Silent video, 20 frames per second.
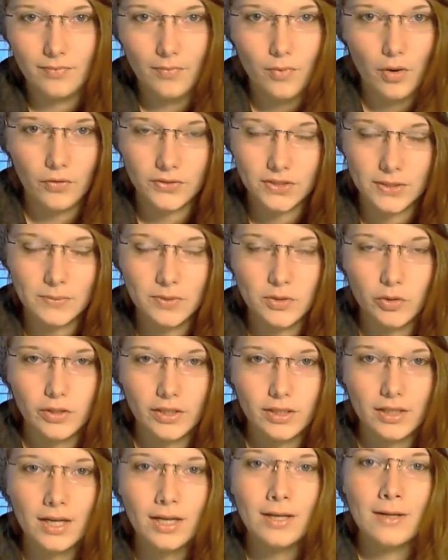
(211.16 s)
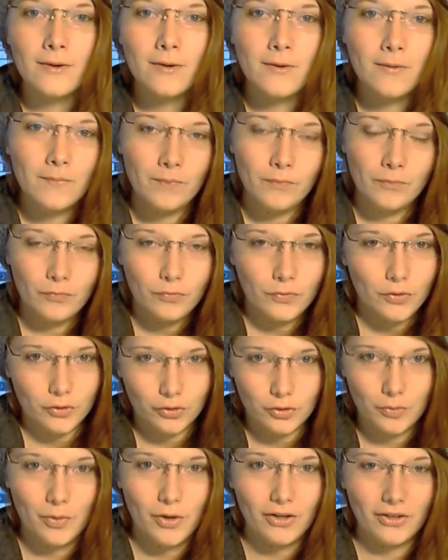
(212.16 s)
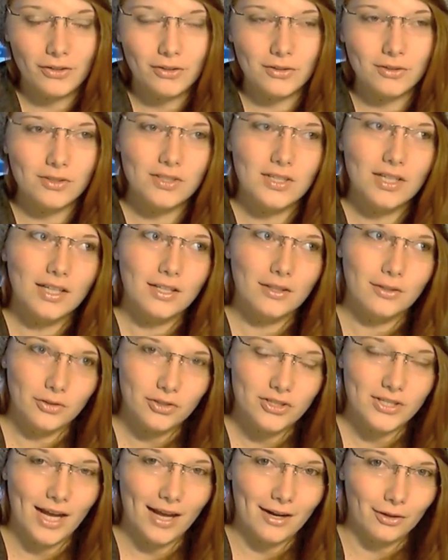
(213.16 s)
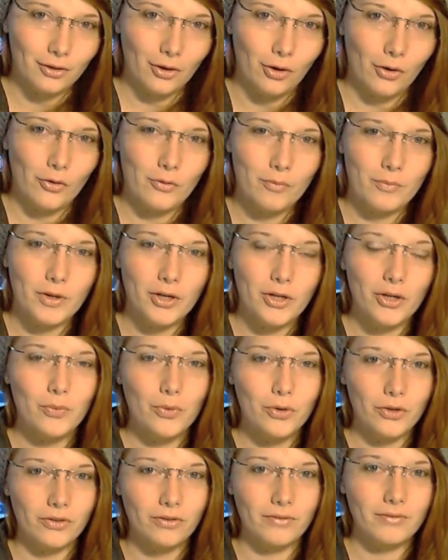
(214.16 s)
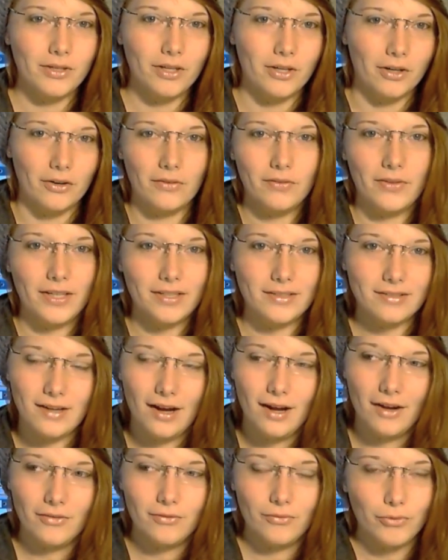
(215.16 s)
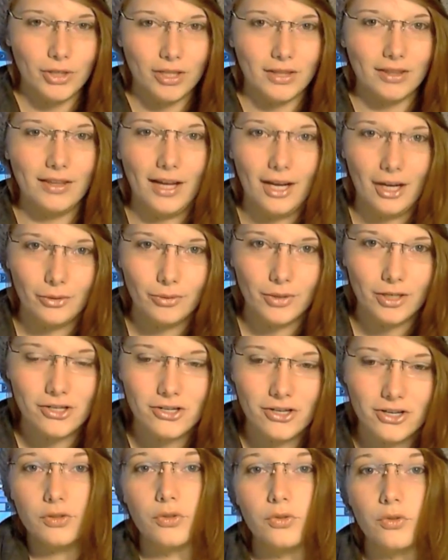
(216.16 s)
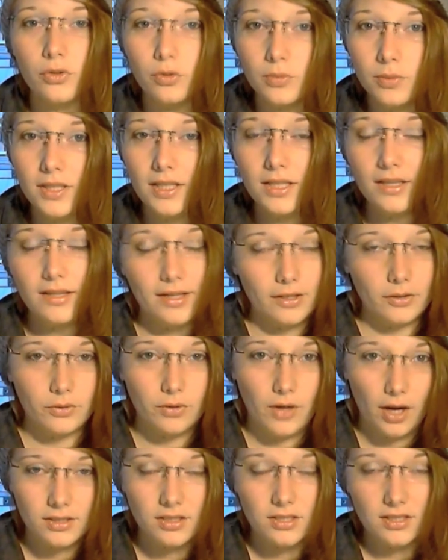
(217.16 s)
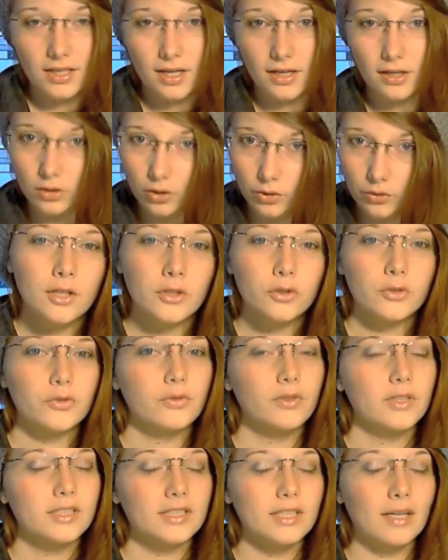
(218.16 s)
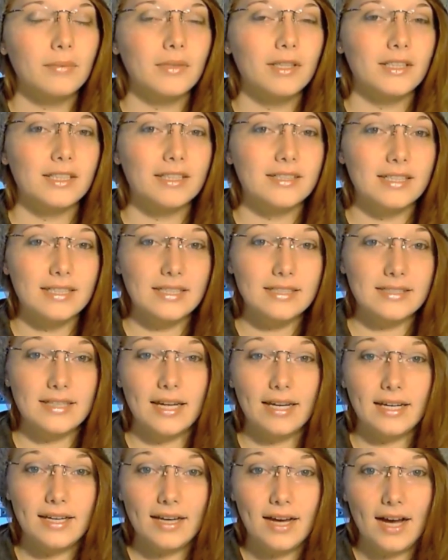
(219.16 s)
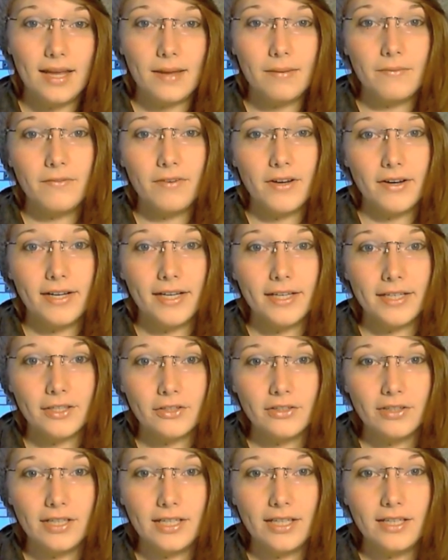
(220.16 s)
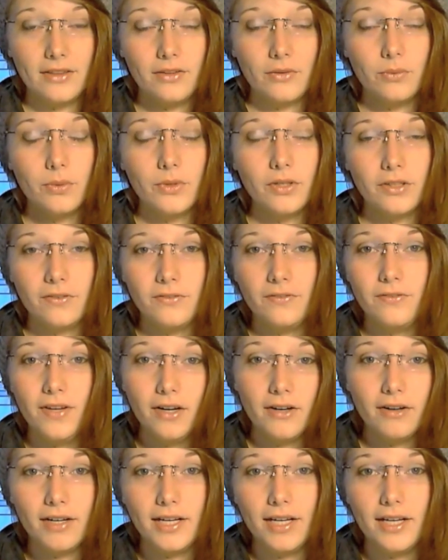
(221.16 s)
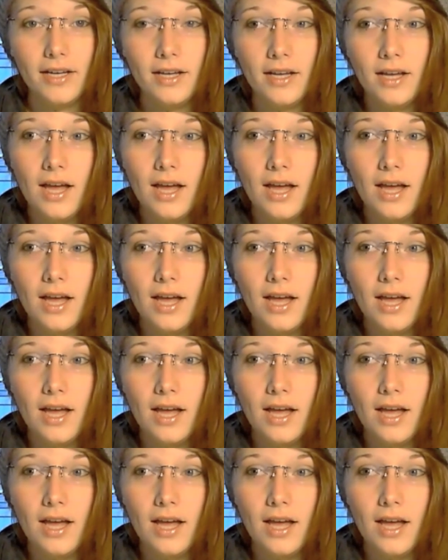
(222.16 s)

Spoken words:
of some sort. Those are particles. Those stand alone, but you wouldn't, that's not written language. So normally they do not stand alone. So for example, in a sentence like, I am very hungry, the word very